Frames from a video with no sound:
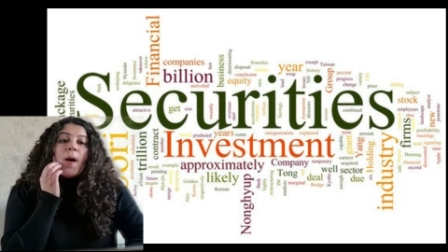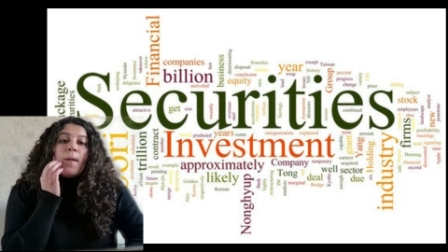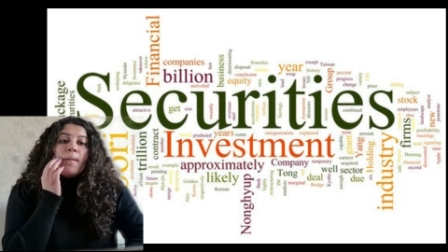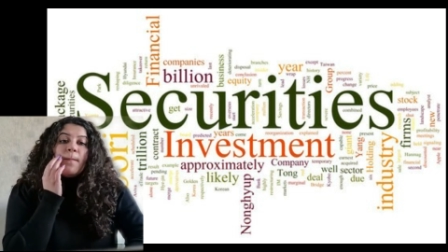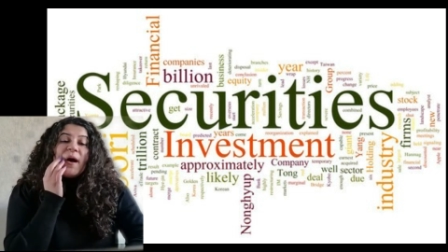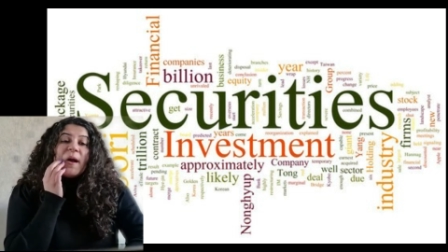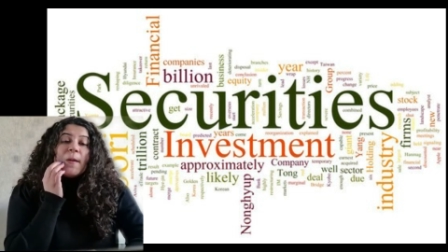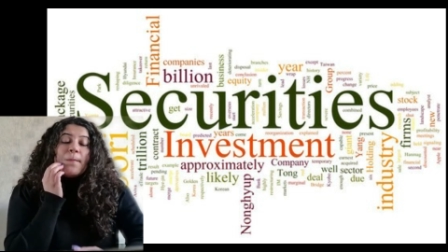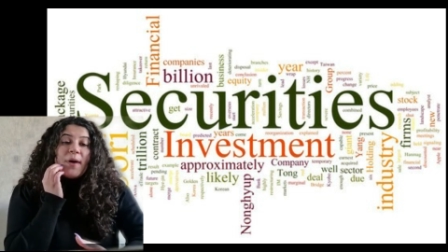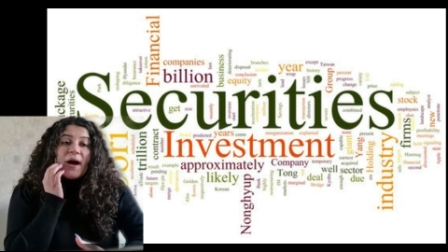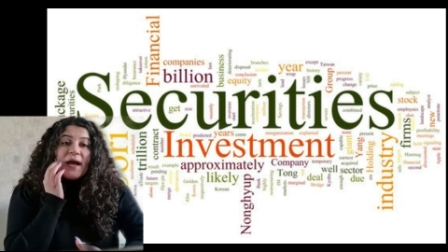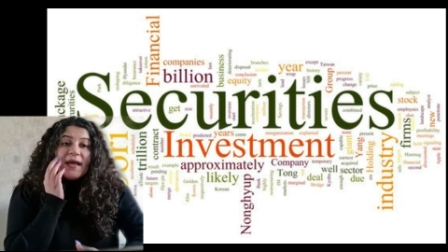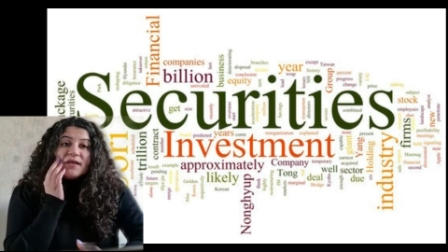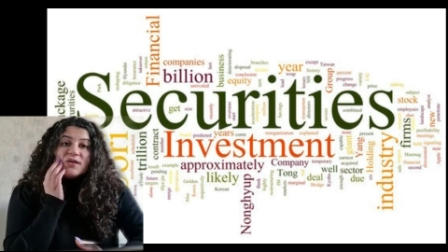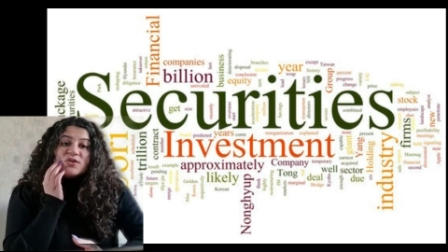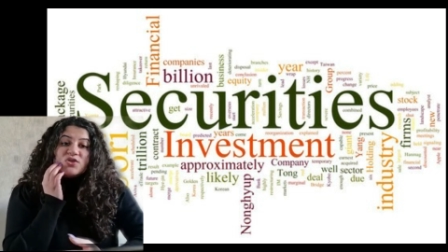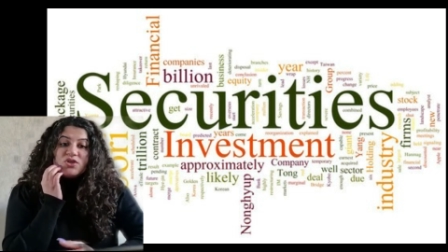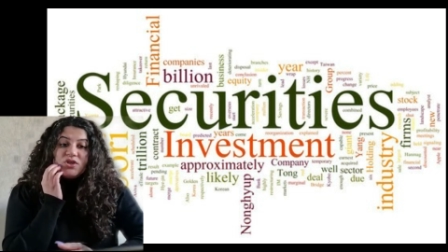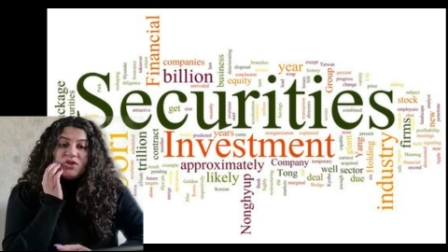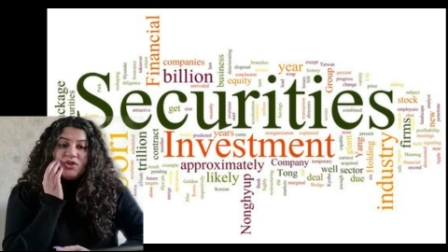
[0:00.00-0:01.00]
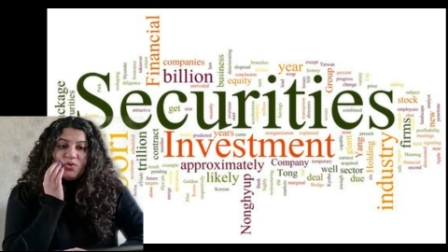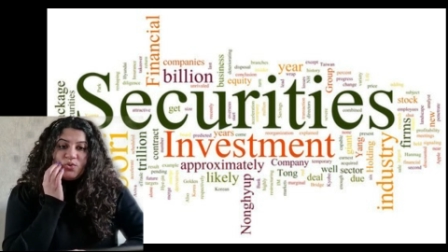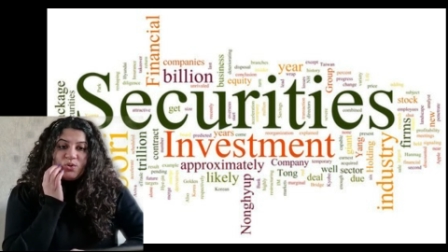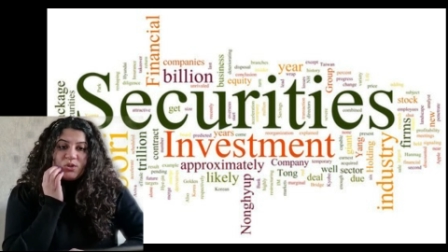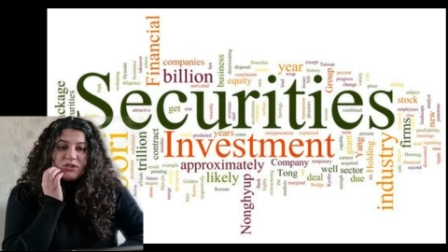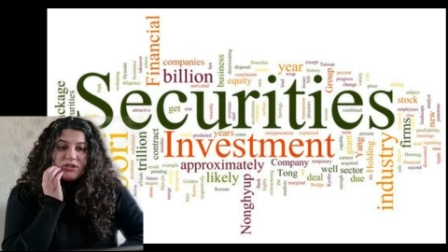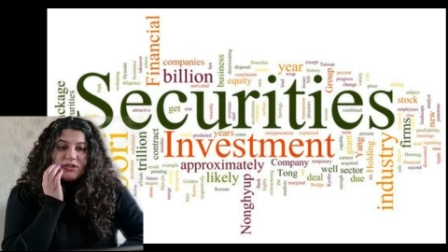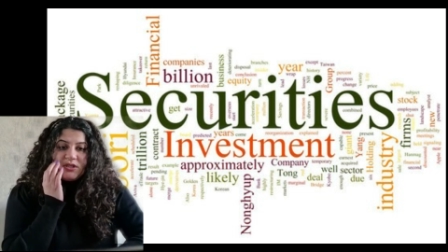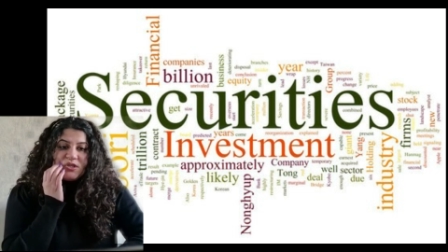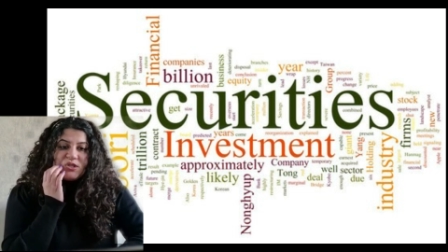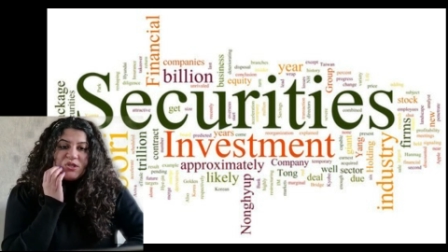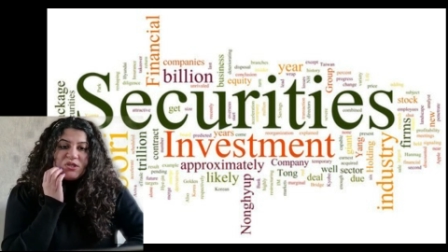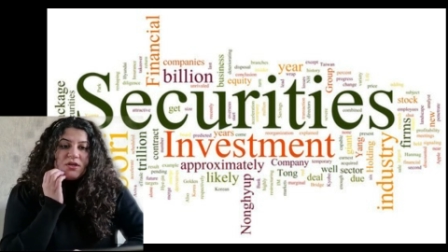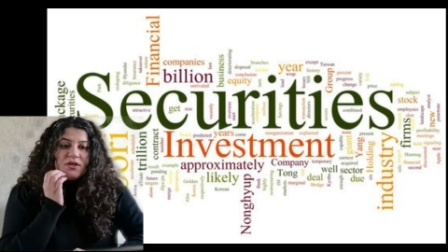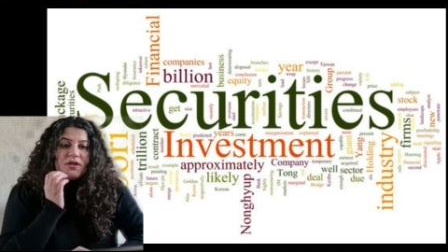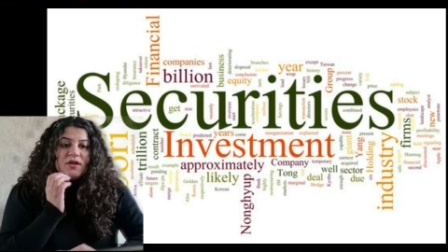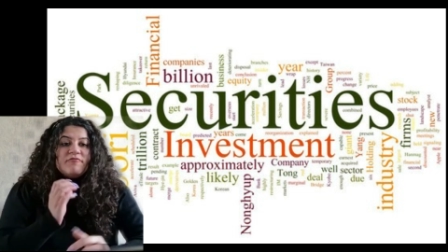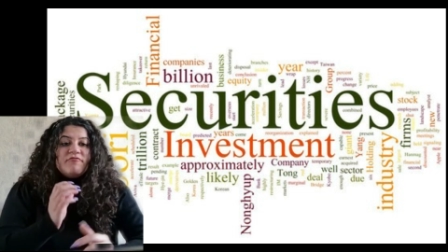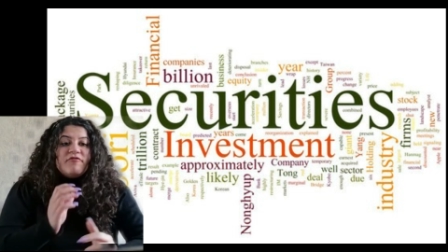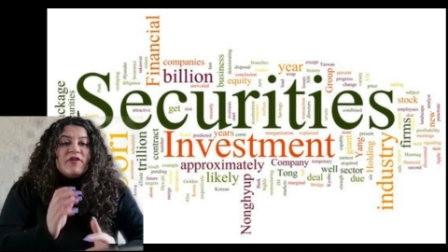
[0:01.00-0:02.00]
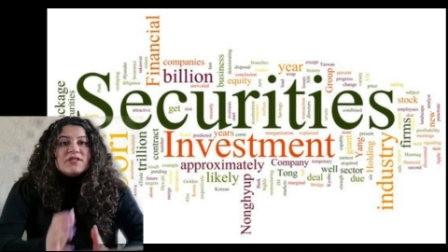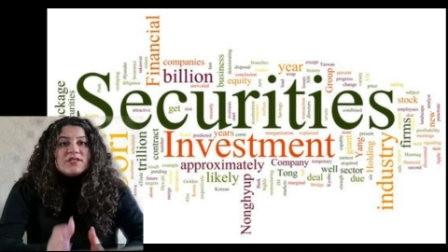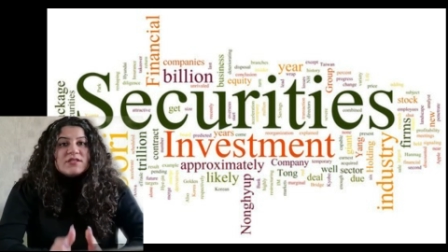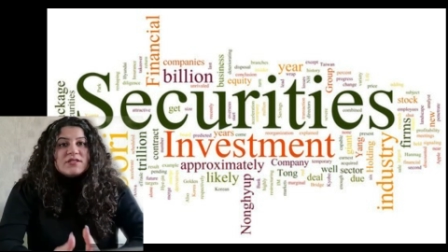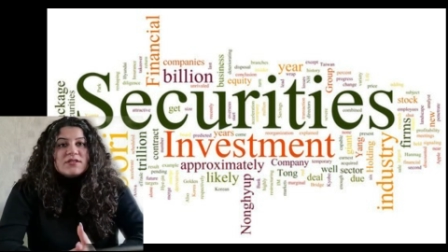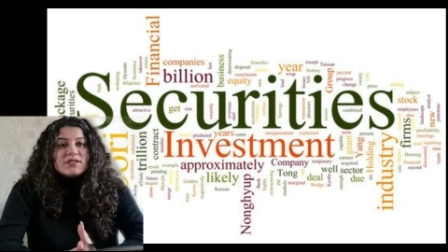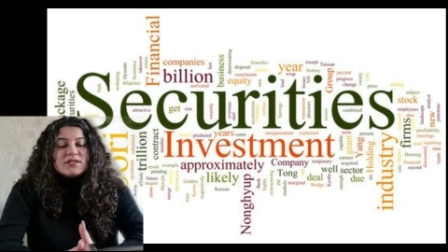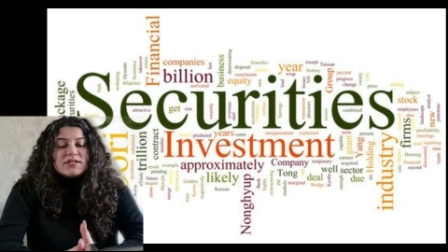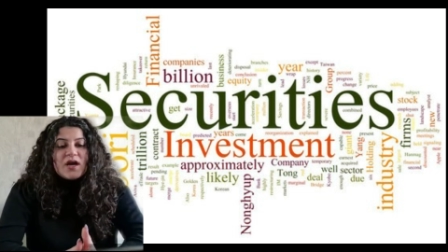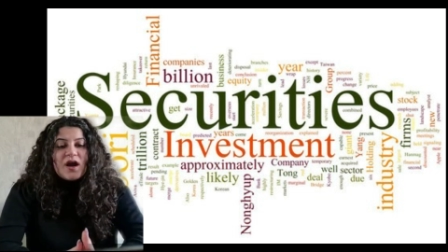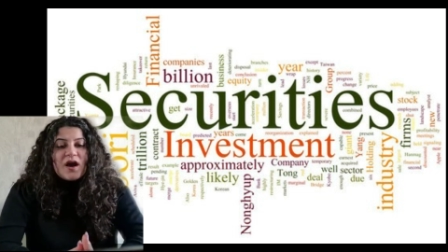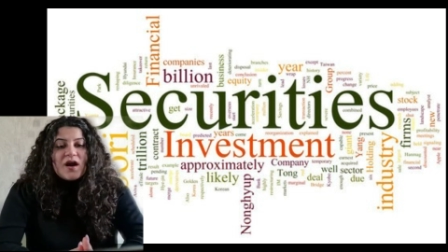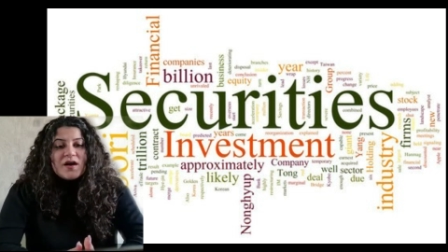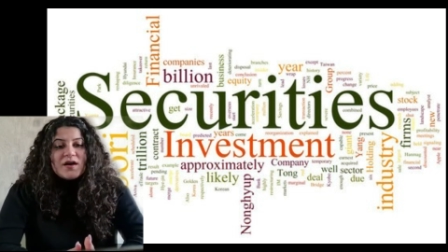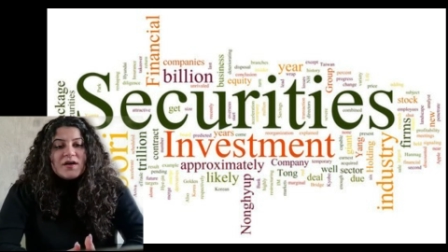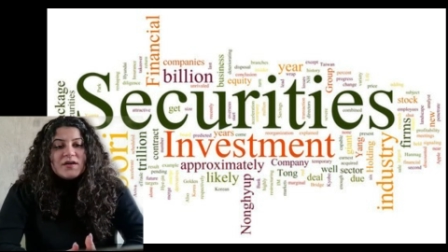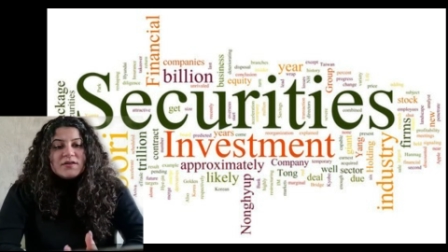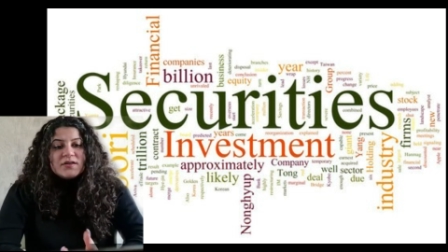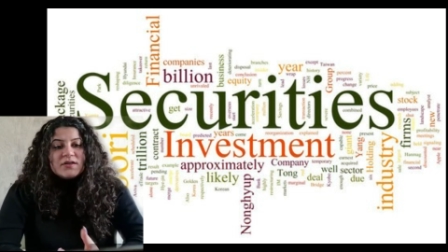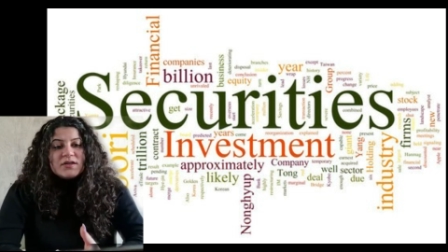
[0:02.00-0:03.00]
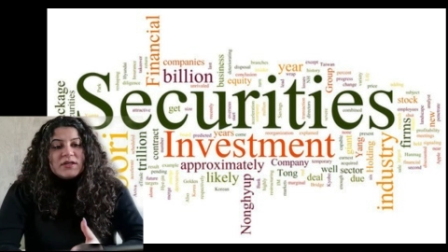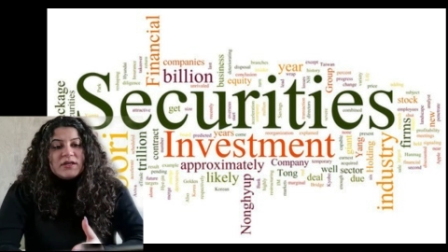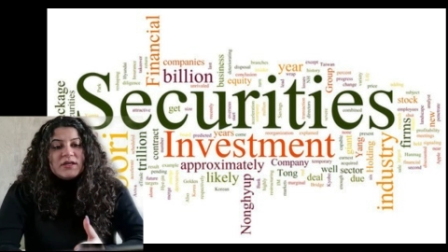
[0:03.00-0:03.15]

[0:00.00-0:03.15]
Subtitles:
By buying securities, investors are